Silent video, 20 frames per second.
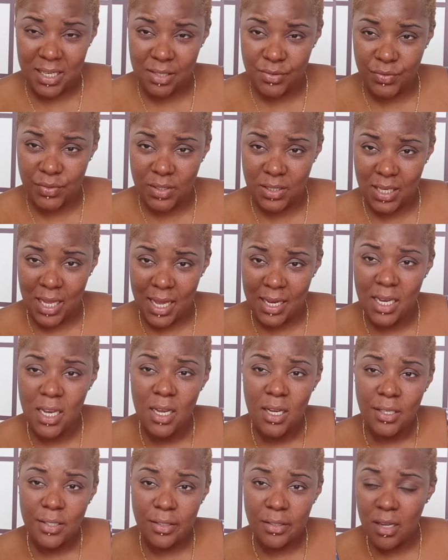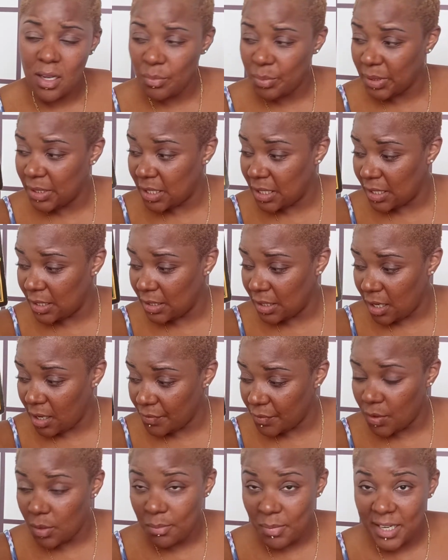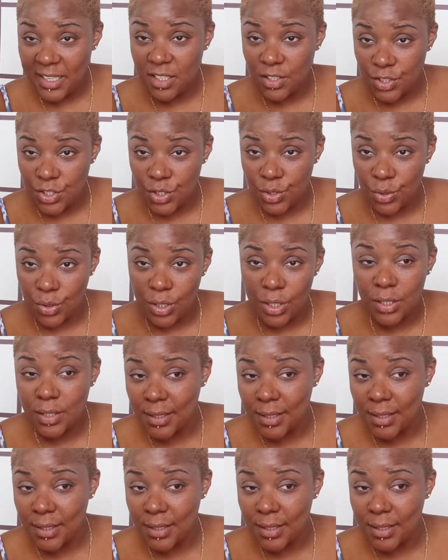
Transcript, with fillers: I feel like you're gonna be cutting off or making sure,